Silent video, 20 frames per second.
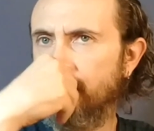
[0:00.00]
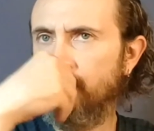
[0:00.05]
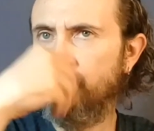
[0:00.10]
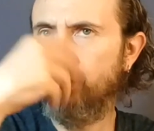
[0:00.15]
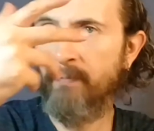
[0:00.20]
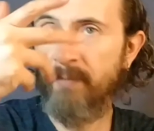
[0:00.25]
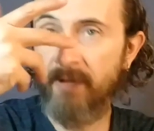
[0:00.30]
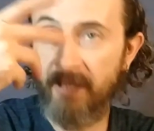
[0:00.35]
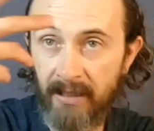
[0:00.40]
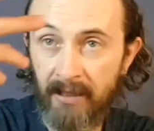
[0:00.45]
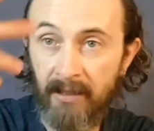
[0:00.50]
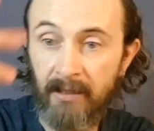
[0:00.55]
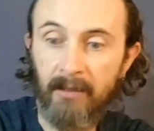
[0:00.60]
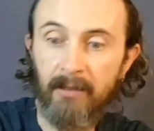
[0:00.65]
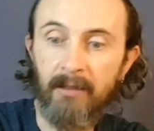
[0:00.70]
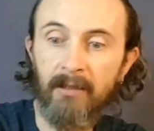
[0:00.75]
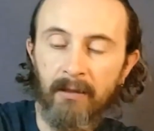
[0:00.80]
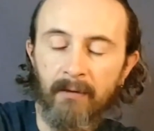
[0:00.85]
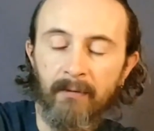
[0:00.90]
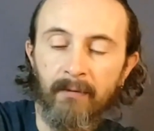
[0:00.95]
to
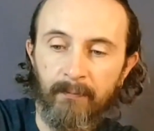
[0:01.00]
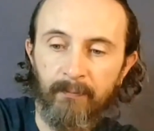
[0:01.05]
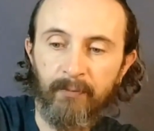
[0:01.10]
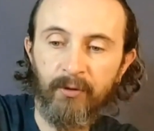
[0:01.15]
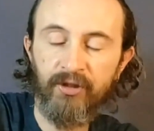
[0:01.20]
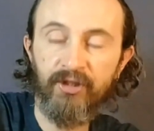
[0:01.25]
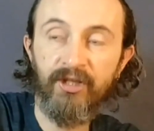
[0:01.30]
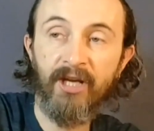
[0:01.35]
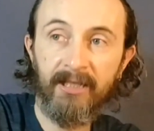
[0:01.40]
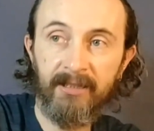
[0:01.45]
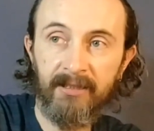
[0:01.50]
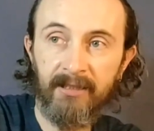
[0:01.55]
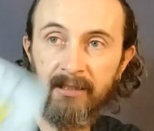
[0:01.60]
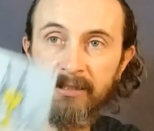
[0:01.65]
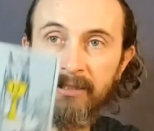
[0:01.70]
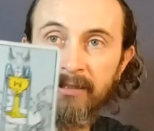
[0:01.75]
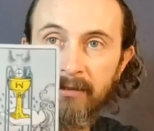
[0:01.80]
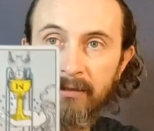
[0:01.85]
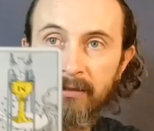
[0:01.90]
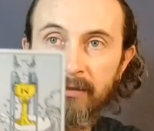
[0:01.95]
be
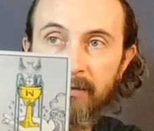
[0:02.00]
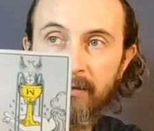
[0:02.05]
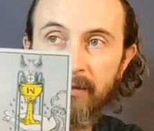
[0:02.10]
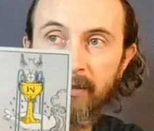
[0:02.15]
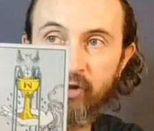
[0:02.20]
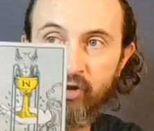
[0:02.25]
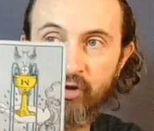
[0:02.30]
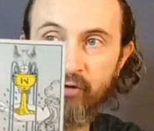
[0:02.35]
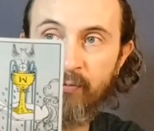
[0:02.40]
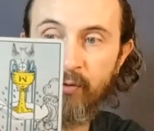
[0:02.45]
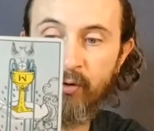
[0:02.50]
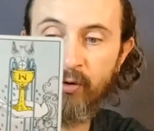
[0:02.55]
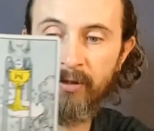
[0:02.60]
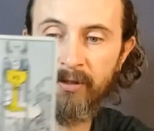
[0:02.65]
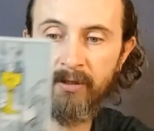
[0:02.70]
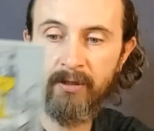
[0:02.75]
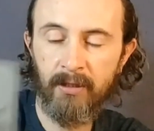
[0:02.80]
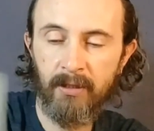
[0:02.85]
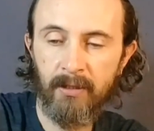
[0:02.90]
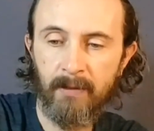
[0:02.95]
protected and
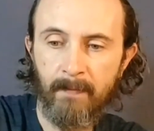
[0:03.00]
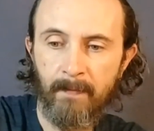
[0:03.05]
supported.